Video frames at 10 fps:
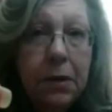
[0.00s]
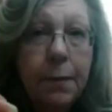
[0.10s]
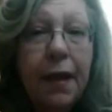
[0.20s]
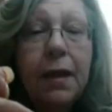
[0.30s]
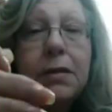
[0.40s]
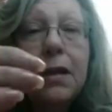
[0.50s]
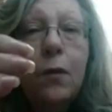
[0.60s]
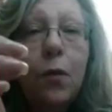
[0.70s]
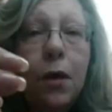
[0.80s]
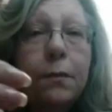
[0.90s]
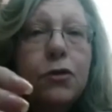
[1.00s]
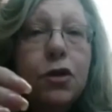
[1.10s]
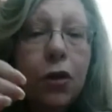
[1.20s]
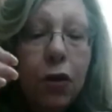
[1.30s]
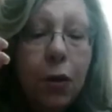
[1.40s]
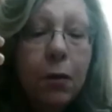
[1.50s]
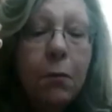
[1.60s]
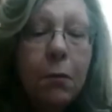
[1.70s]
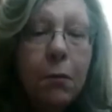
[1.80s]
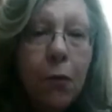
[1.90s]
because they want them to look
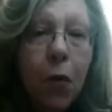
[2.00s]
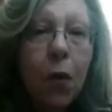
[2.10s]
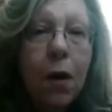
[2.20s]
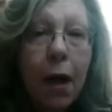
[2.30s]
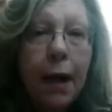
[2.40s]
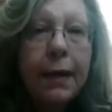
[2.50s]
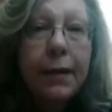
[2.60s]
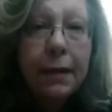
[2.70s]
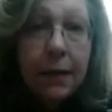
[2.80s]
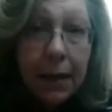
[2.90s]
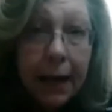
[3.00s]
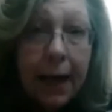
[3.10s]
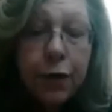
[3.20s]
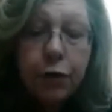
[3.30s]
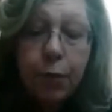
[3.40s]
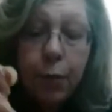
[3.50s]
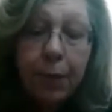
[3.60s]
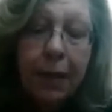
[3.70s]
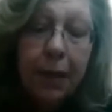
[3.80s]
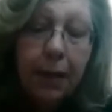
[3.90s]
more like the natural
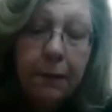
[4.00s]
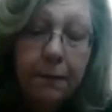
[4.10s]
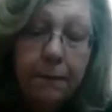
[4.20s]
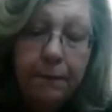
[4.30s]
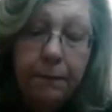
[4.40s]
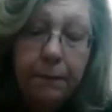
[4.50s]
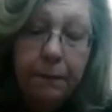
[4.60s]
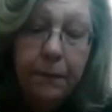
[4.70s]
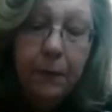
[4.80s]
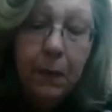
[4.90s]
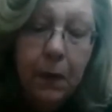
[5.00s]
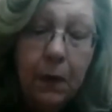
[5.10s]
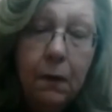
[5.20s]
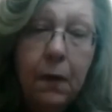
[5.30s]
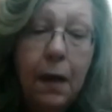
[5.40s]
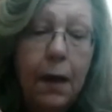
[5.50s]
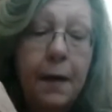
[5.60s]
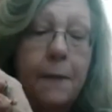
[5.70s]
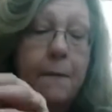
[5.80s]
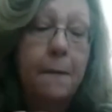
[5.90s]
bead.
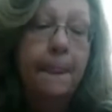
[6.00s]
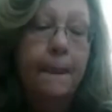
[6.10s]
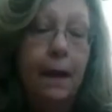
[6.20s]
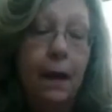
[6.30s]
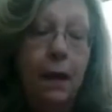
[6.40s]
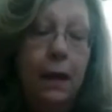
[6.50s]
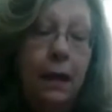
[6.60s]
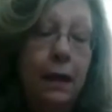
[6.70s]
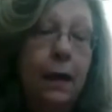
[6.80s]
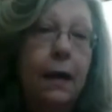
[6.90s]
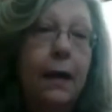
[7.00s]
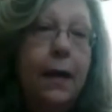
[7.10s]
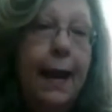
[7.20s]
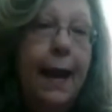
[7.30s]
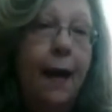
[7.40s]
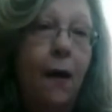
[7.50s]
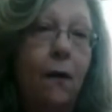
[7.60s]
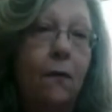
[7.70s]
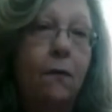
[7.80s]
Okay? Now,